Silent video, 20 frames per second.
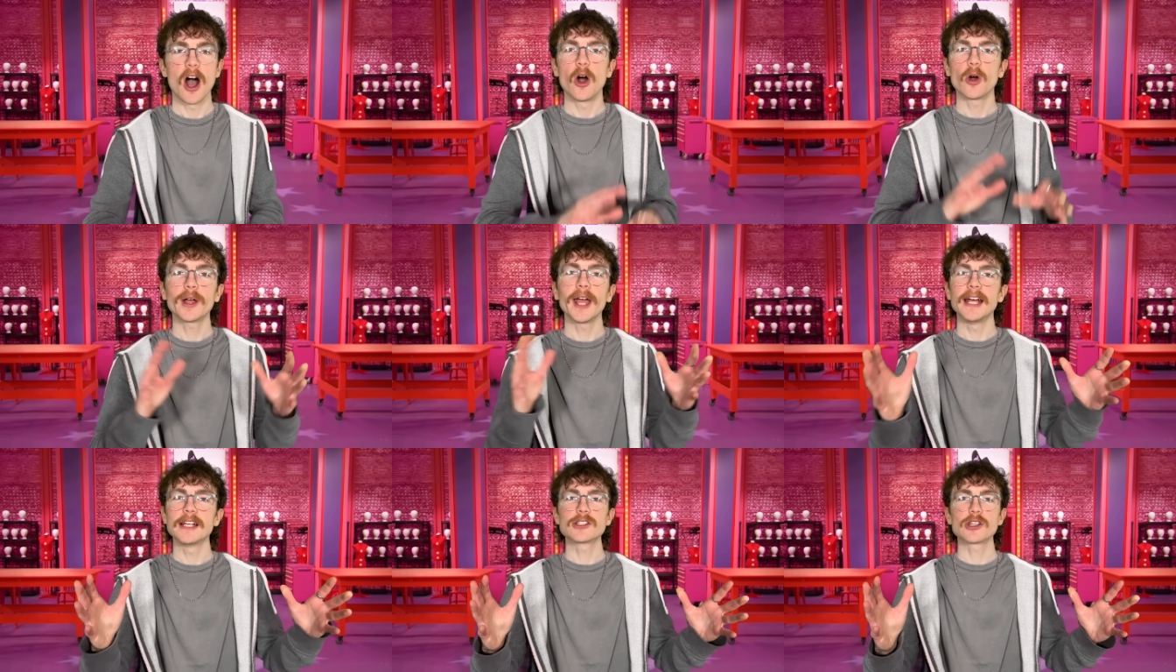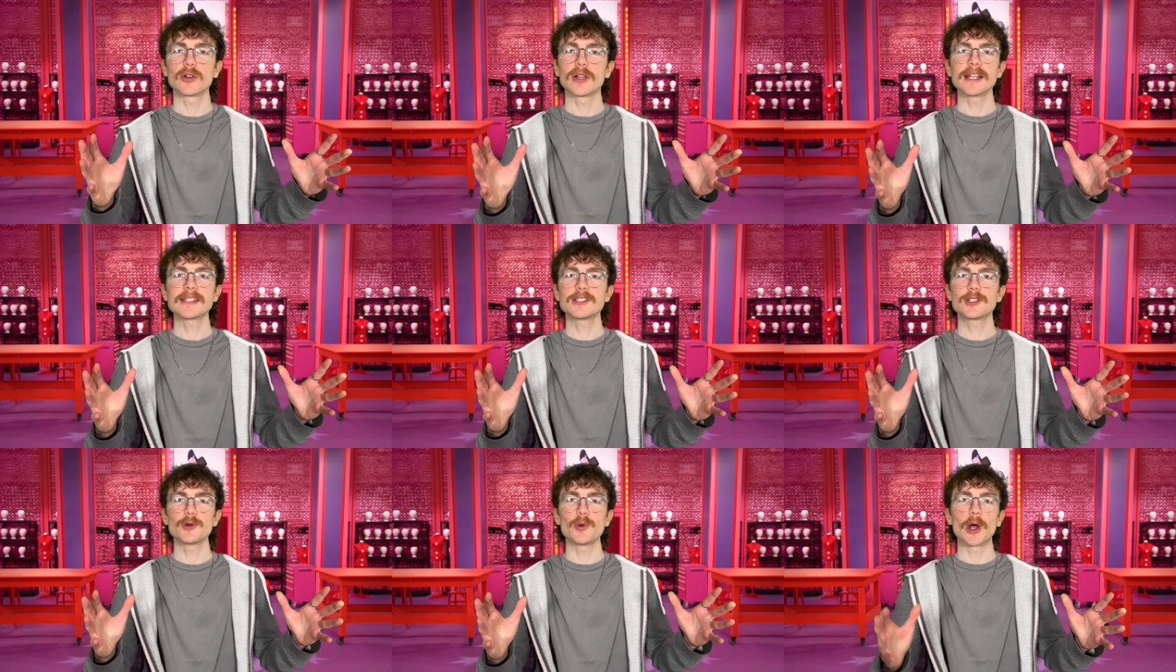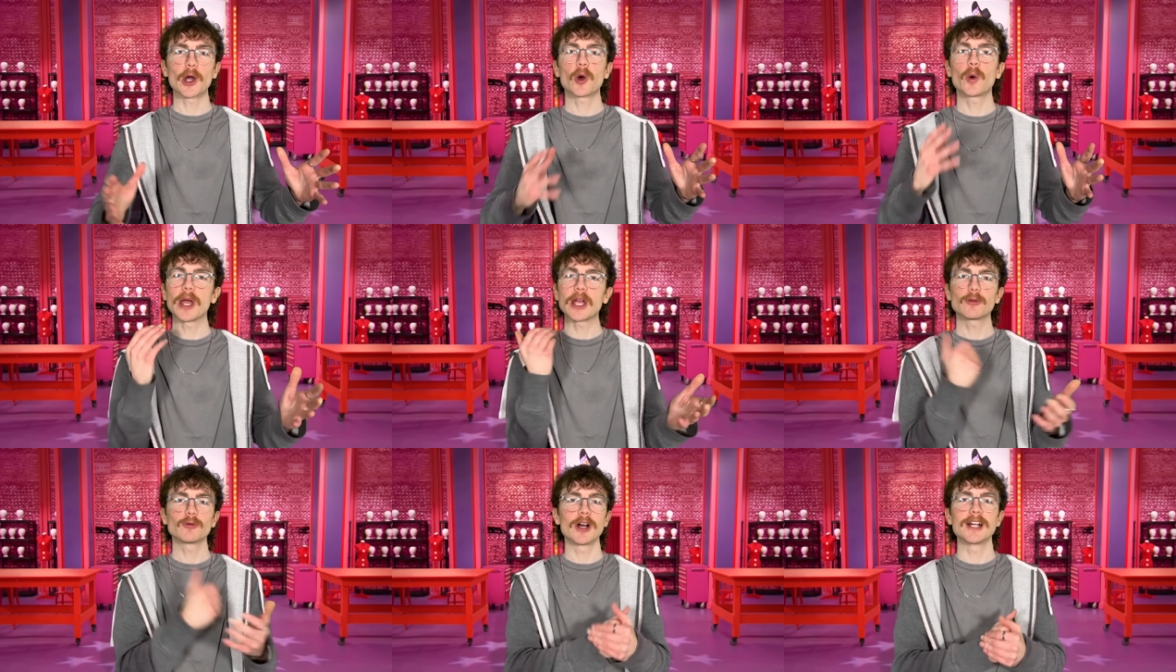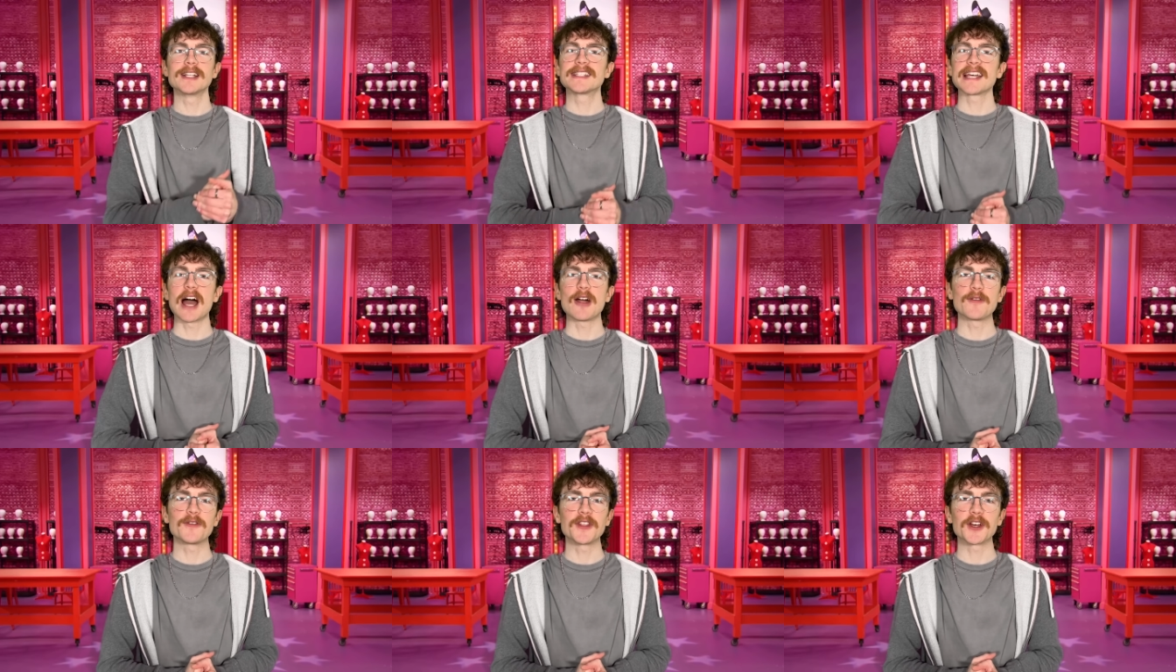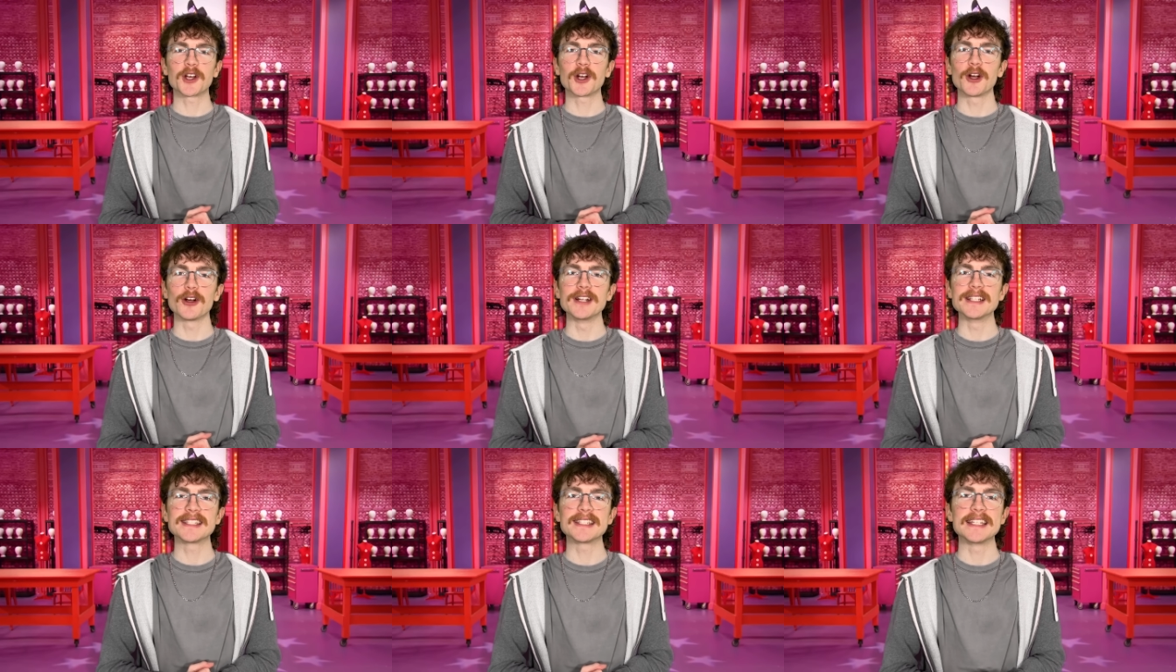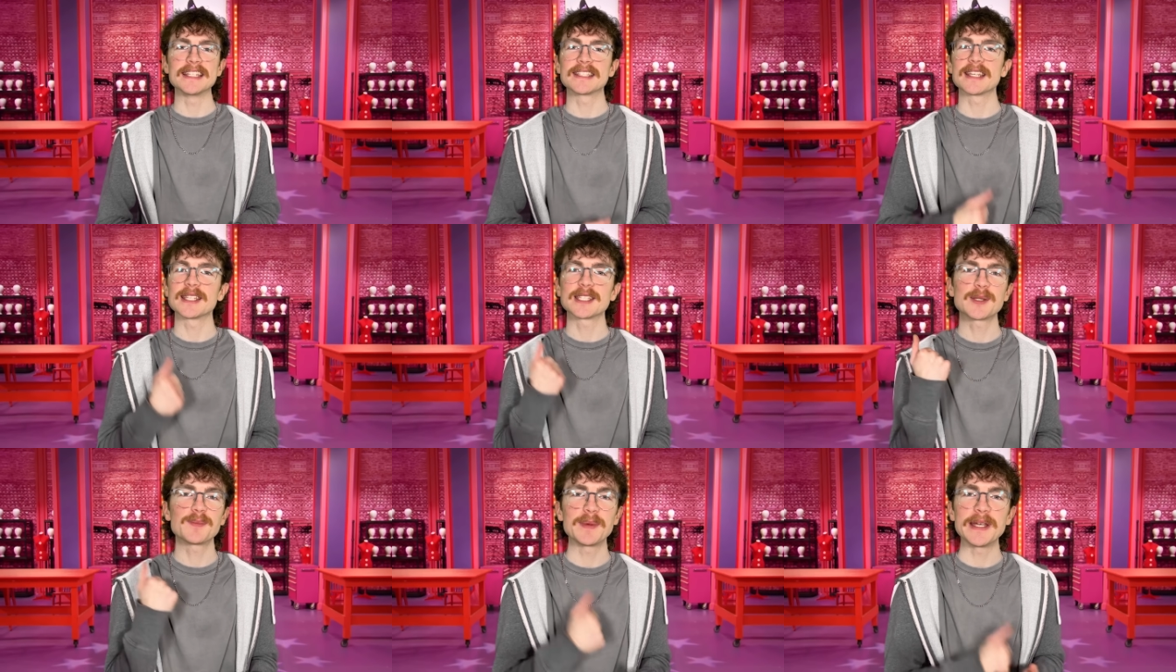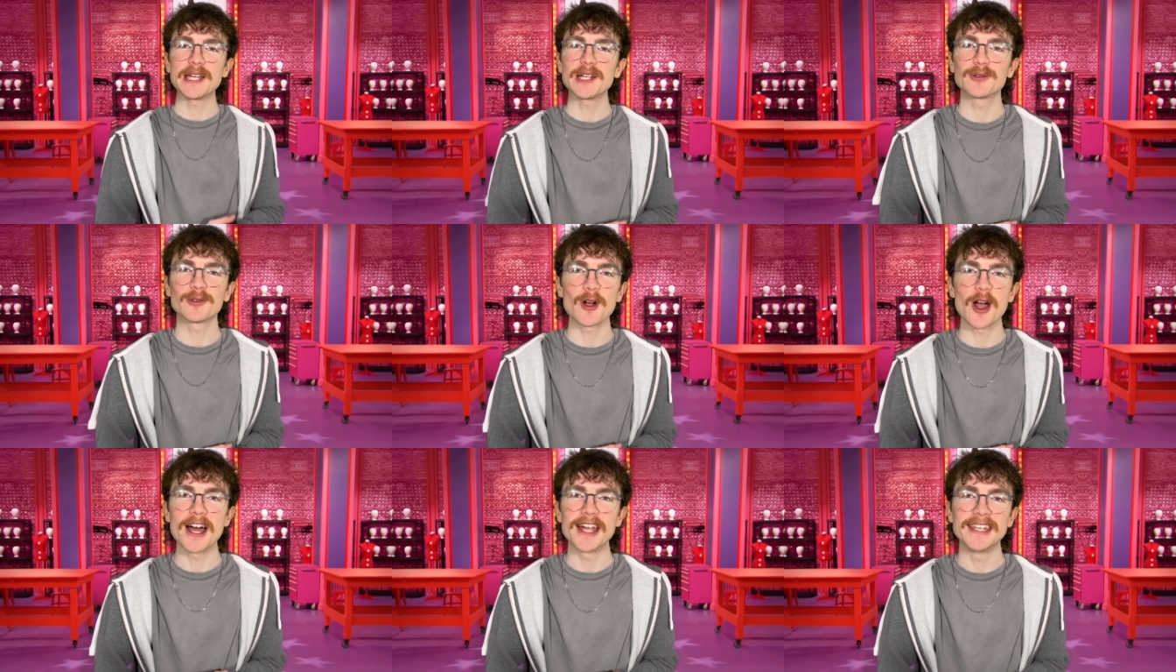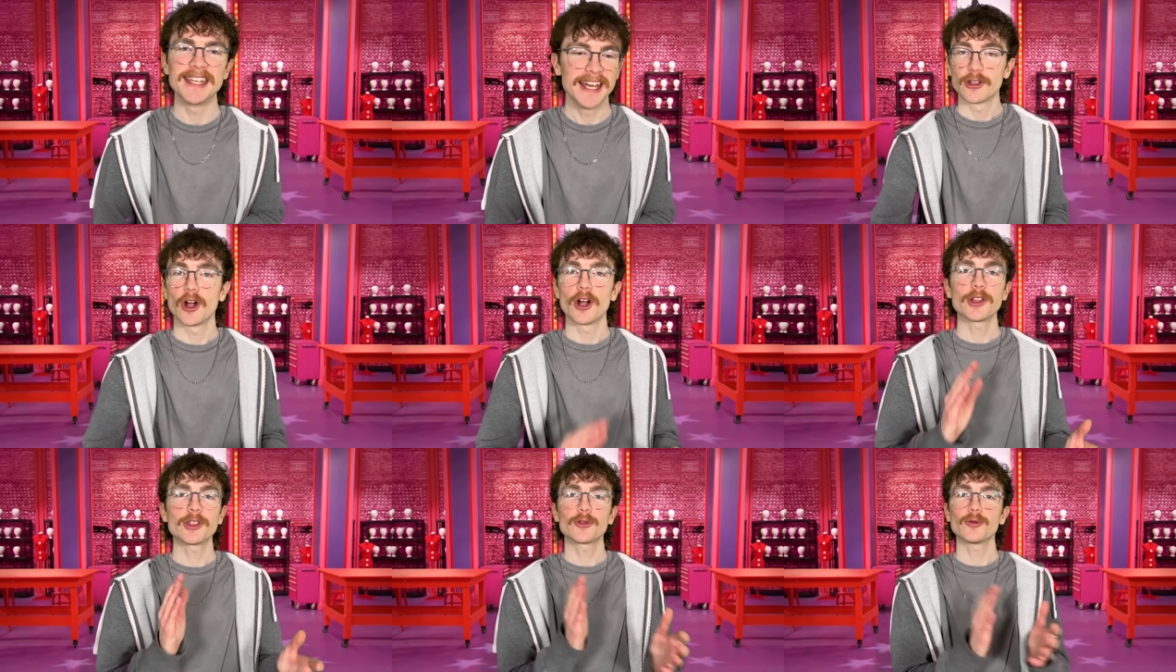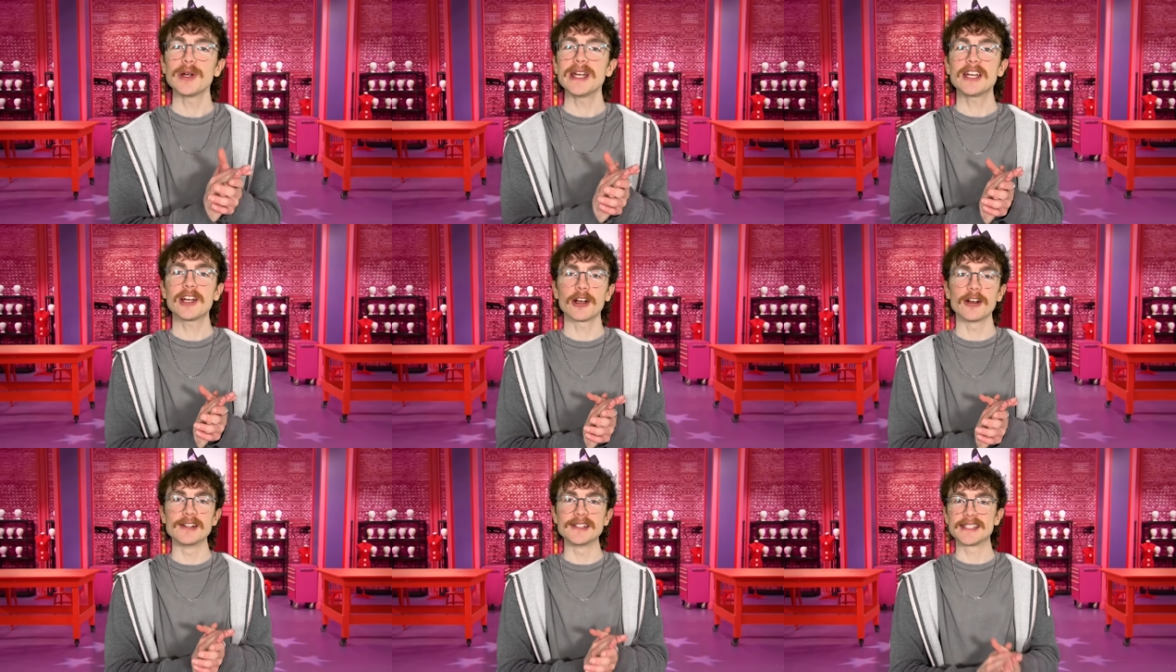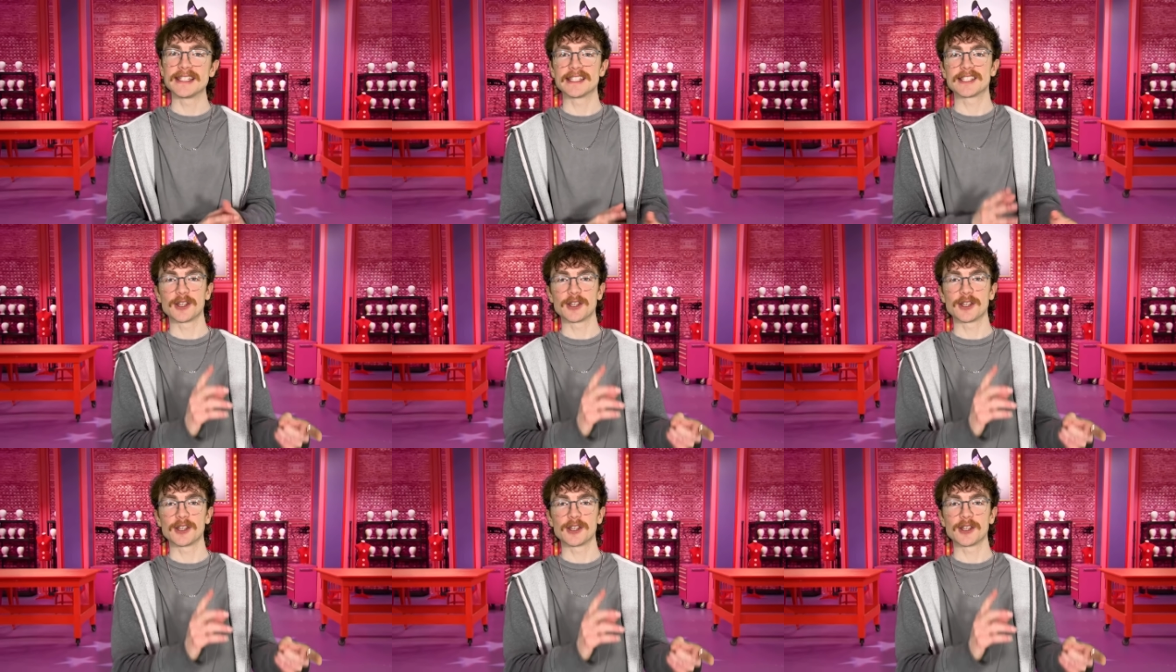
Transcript: Okay, so let's do a quick rundown of the currencies, a speed run. There are three currencies.